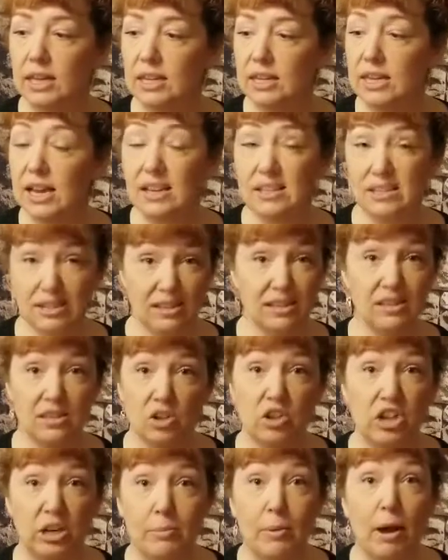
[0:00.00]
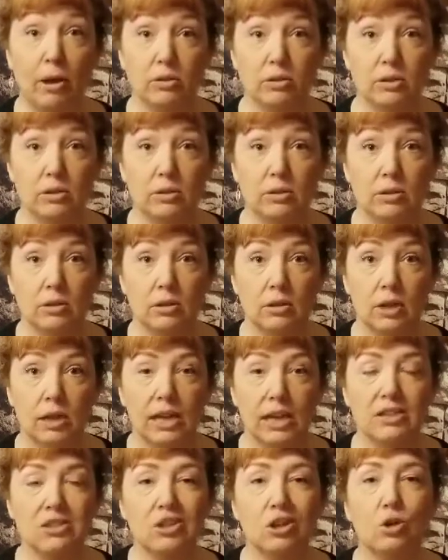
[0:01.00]
yes, it's still going to melt.
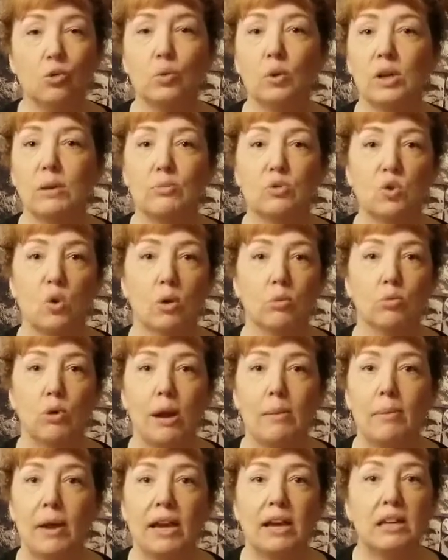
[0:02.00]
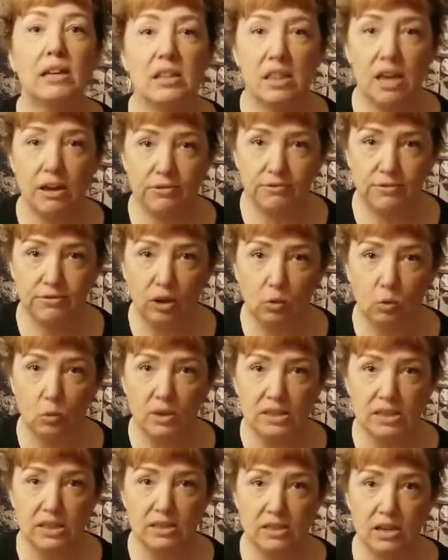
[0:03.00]
It's going to reabsorb right back into that felt
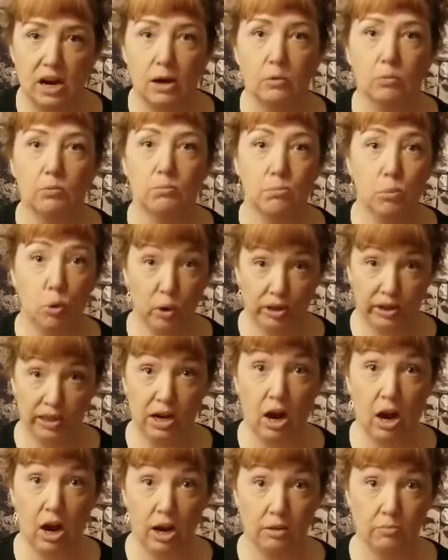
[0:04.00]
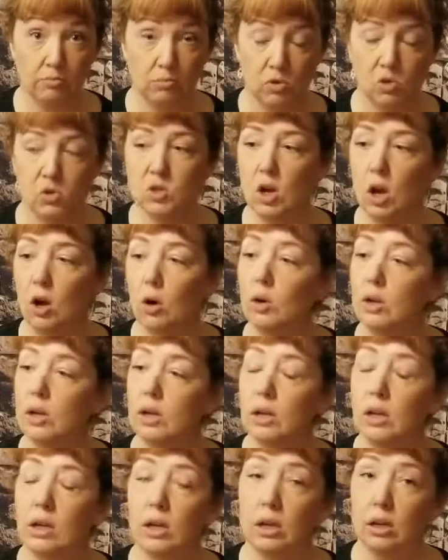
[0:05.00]
once it's not boiling hot. So
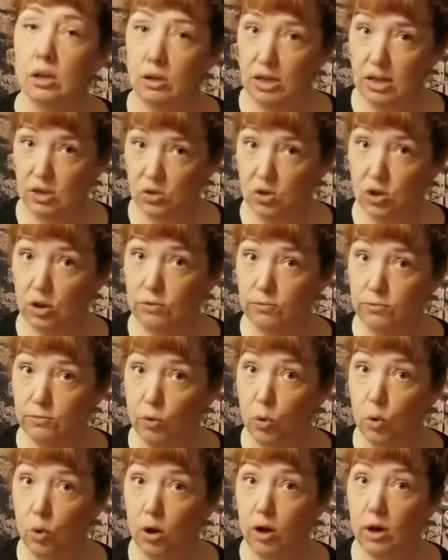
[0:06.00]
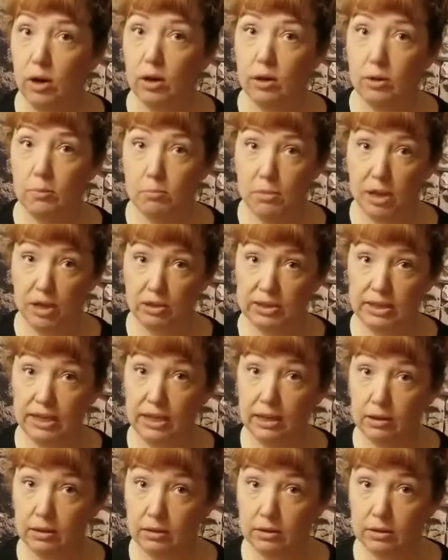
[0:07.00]
it's good for
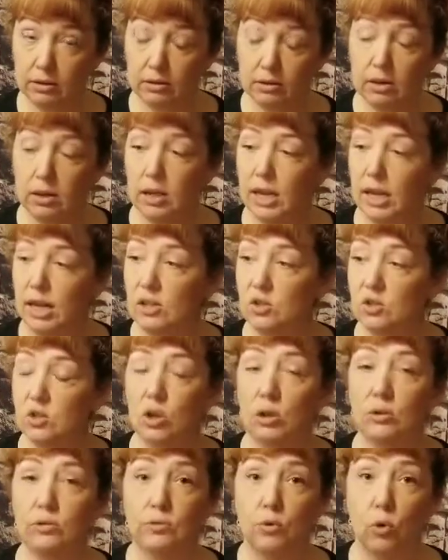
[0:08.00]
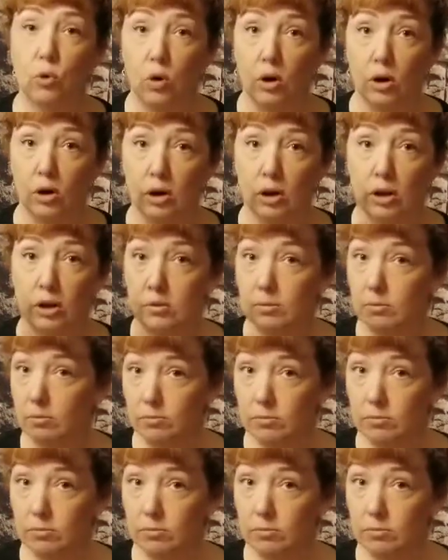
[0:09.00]
melting. It's good for